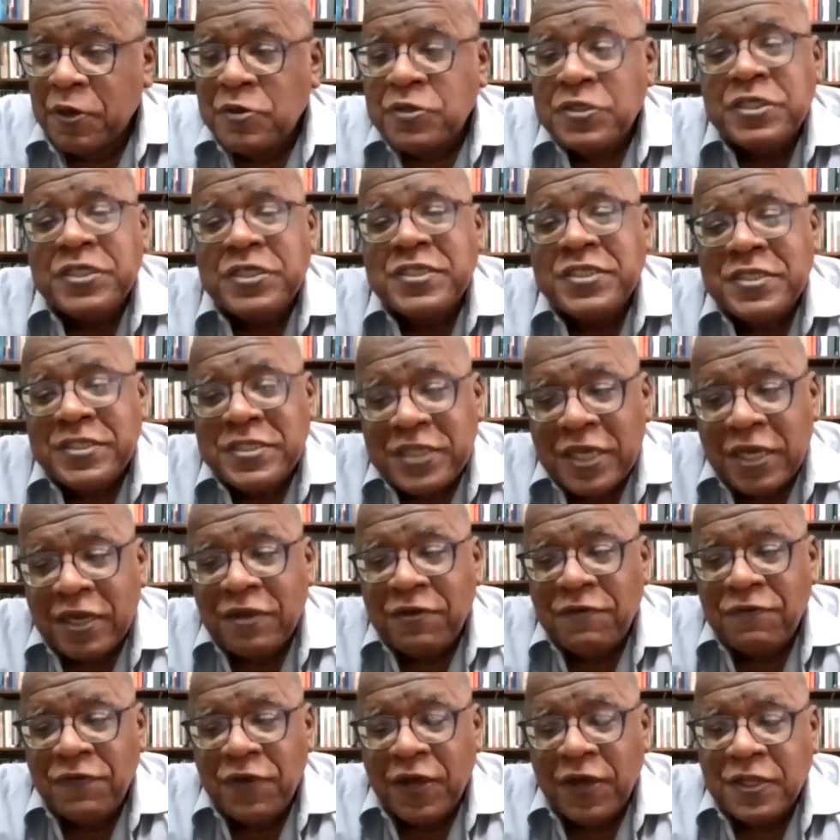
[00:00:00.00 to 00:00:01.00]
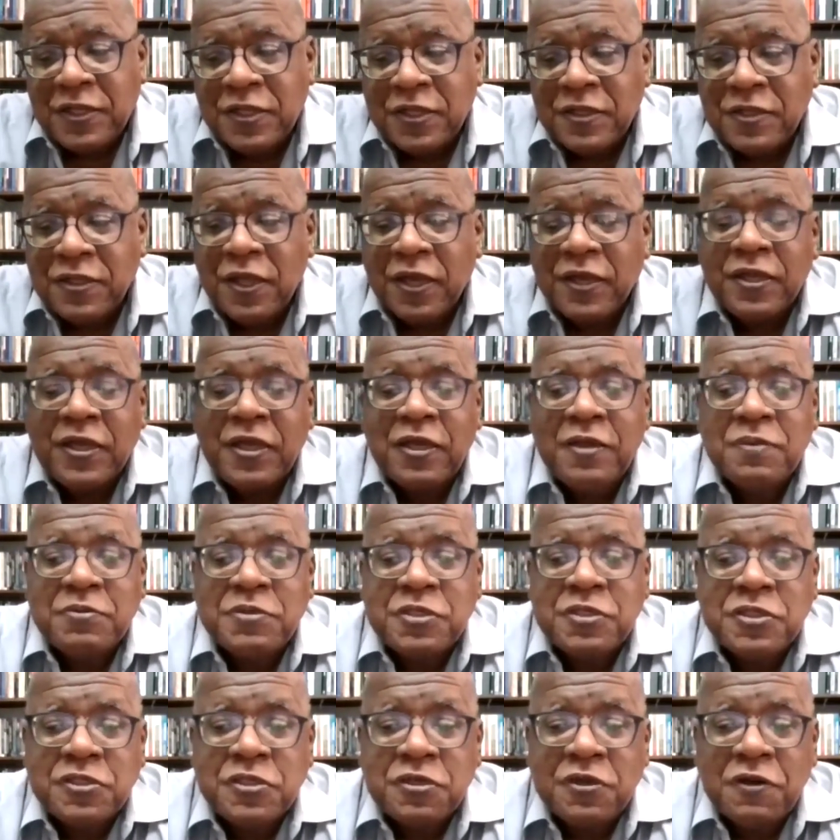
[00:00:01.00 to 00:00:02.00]
Because there's a second factor that
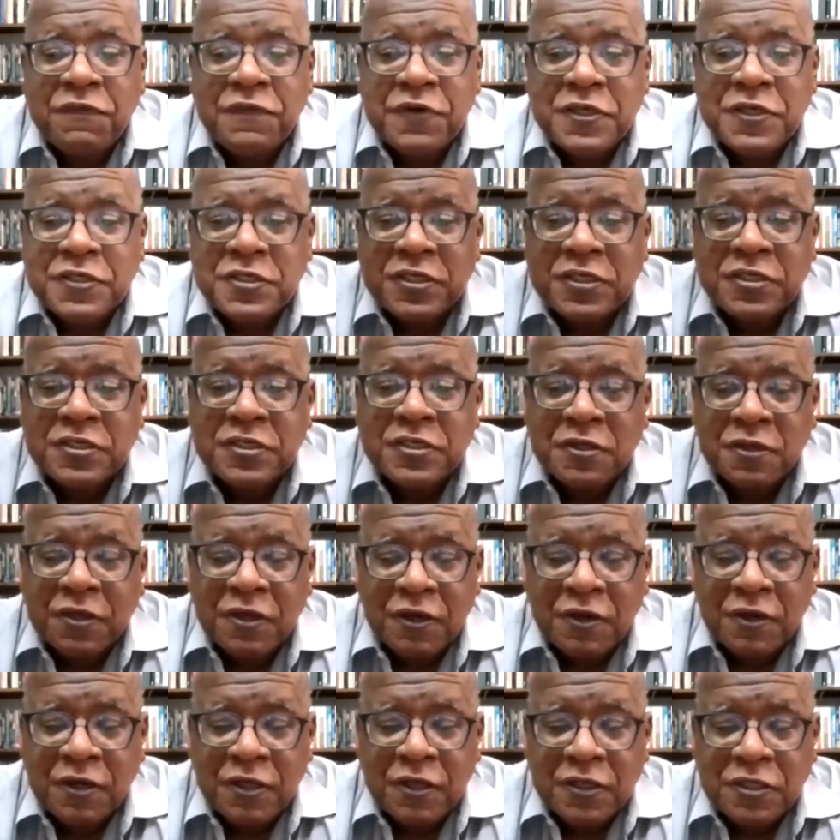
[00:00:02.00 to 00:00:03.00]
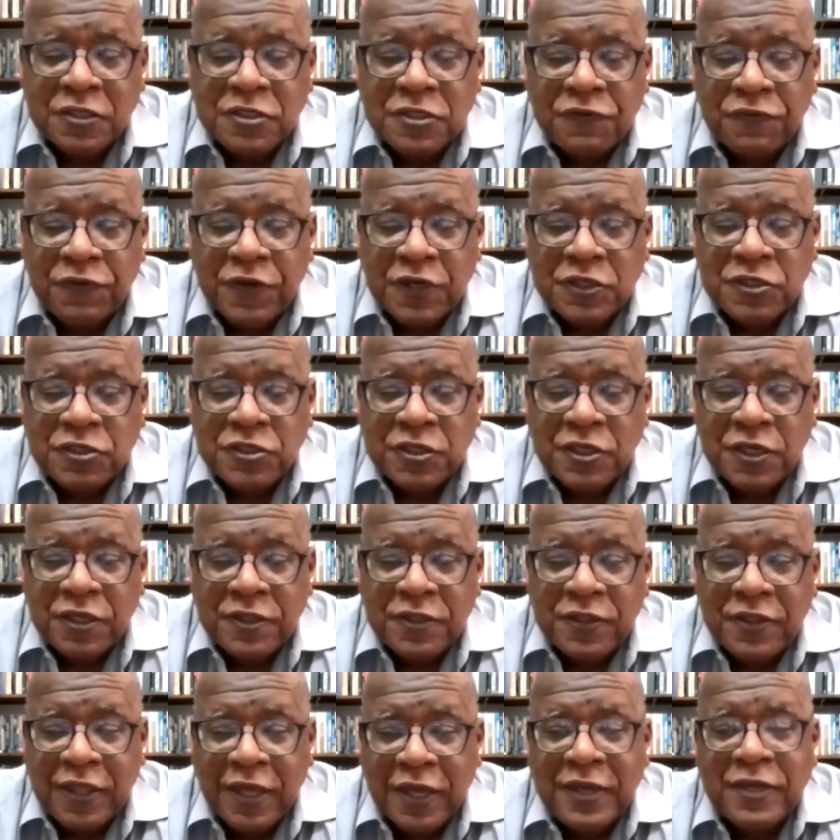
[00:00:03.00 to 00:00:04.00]
keeps these universities in chronic
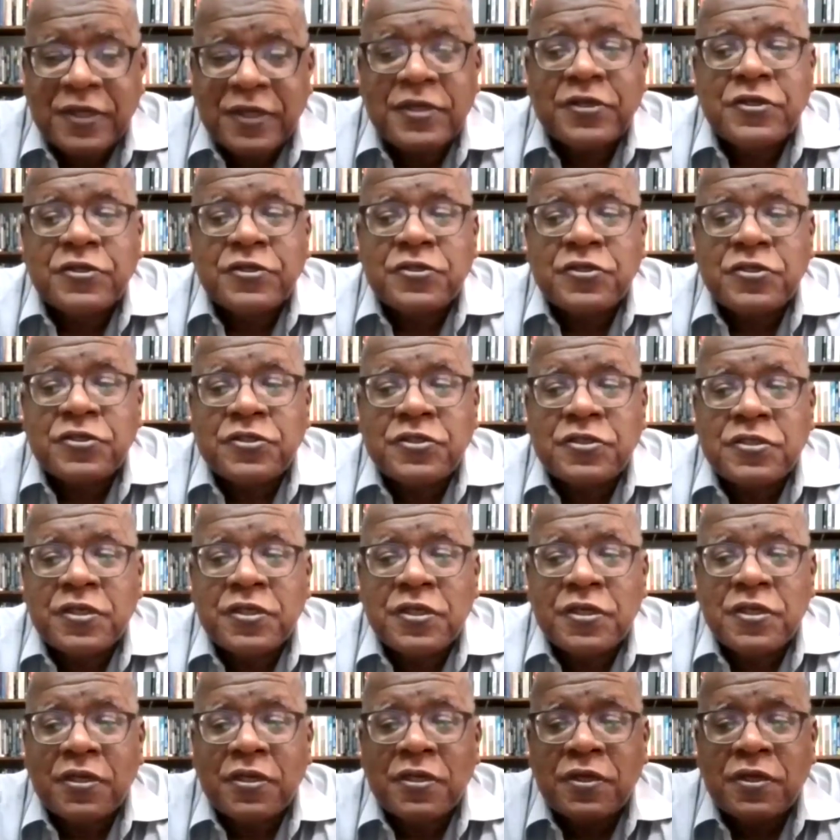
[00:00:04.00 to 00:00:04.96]
dysfunction, and that is